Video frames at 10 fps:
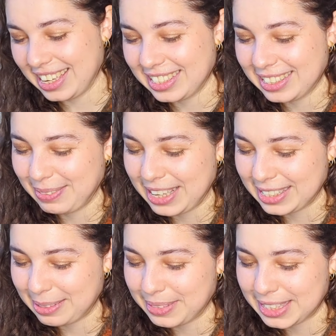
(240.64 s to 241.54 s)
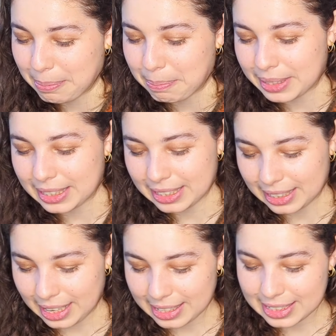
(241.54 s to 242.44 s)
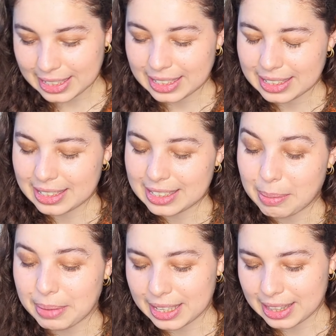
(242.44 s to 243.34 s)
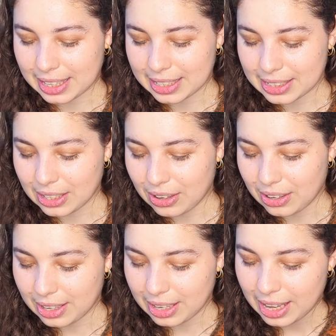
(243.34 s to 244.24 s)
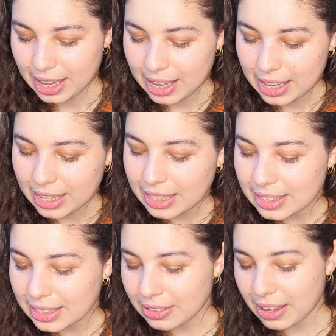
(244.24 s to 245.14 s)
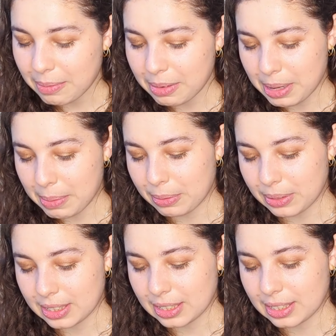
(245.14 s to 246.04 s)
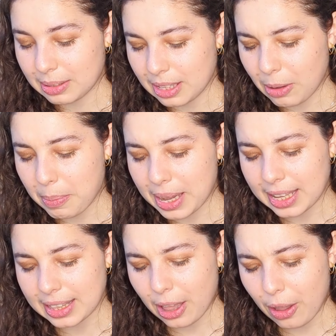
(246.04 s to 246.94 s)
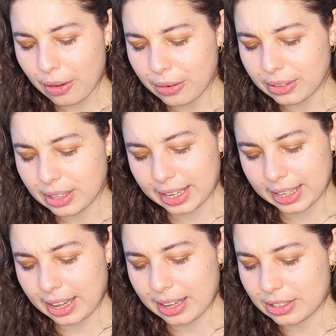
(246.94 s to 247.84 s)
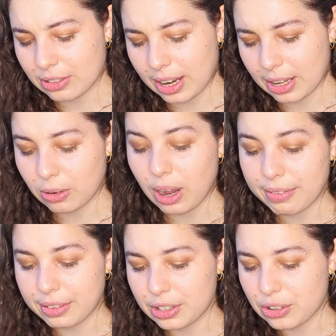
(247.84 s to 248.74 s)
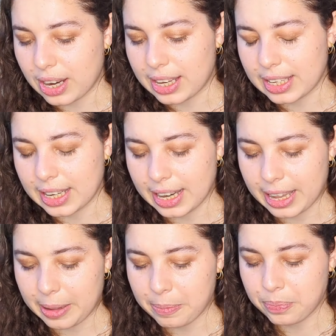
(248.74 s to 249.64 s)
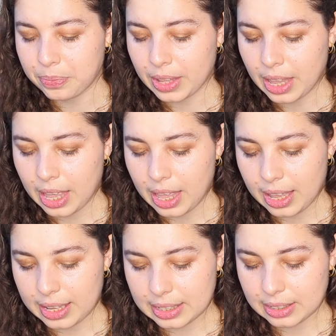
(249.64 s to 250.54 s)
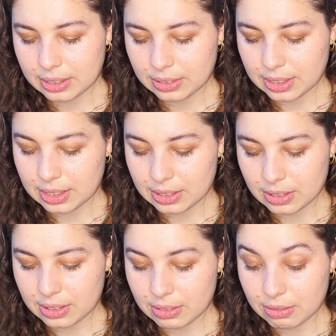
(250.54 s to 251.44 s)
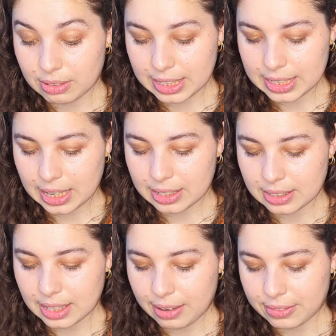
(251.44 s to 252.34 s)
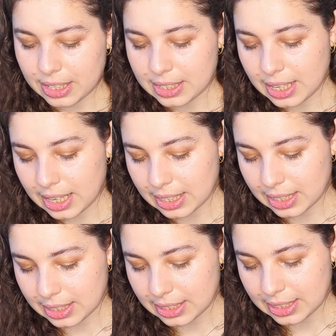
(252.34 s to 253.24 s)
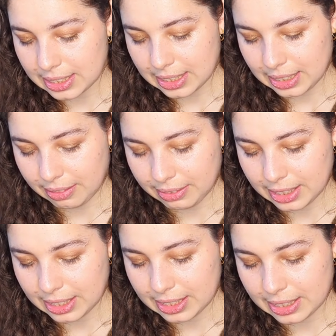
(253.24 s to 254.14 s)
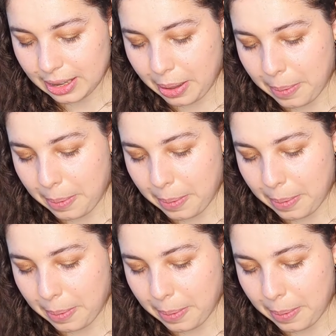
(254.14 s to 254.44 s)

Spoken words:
I just made some simple, I'd seen similar things on Instagram where people they were making their own air dry or oven dry clay. And this has gotten really tangled. I'll have to untangle it after this.